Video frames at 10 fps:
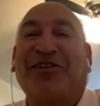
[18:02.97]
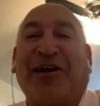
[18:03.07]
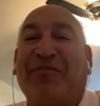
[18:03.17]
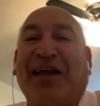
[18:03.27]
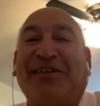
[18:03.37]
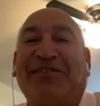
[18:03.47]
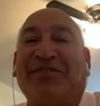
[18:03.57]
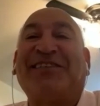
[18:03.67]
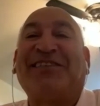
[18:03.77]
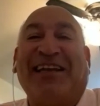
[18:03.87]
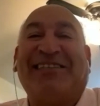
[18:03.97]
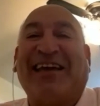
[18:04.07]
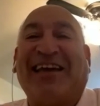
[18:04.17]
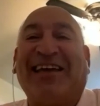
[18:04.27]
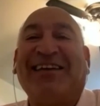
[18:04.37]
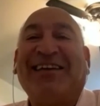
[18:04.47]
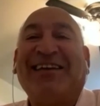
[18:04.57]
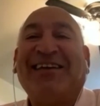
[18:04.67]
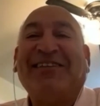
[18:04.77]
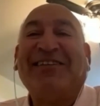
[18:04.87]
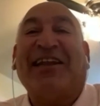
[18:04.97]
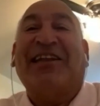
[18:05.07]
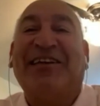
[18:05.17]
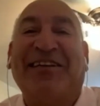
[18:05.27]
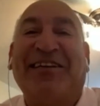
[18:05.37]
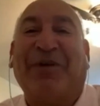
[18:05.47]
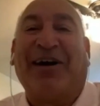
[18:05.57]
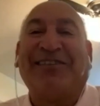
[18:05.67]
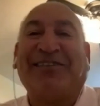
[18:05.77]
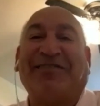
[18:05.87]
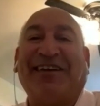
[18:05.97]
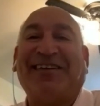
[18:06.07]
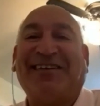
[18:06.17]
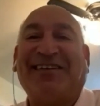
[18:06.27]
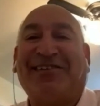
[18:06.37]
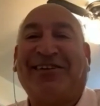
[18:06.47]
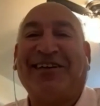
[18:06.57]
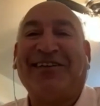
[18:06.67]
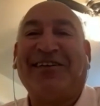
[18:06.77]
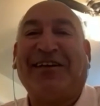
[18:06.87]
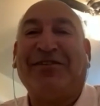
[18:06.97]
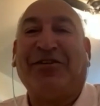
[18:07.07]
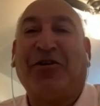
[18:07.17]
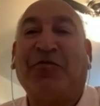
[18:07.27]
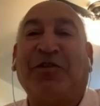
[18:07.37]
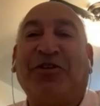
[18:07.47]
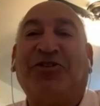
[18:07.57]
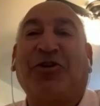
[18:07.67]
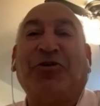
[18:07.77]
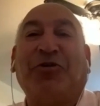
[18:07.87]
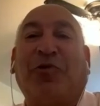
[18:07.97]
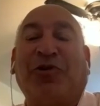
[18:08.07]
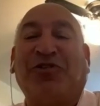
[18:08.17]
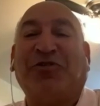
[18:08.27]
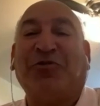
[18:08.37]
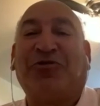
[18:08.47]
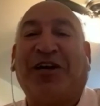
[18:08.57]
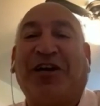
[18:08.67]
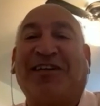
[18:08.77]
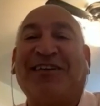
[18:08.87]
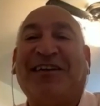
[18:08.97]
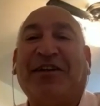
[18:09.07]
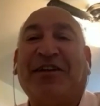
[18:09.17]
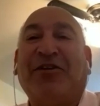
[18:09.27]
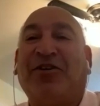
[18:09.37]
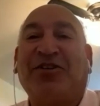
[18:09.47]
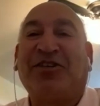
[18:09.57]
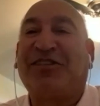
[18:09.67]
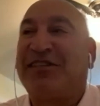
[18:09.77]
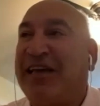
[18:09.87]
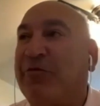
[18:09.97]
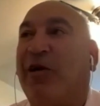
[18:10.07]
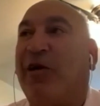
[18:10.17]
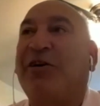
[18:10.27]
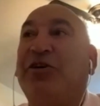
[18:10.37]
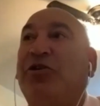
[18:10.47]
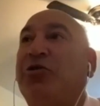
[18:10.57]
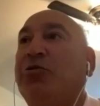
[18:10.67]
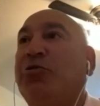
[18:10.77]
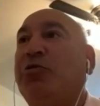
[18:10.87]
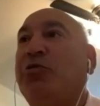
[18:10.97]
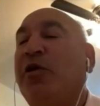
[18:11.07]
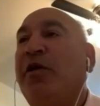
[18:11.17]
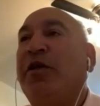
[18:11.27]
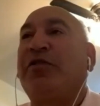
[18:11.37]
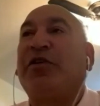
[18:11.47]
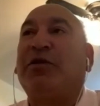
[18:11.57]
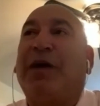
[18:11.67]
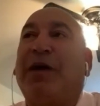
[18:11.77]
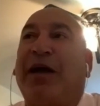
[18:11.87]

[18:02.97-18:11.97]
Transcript: I'm there to facilitate the learning part of it. All right. And hopefully show you 1 or 2 tricks, not just say, well, can you do third man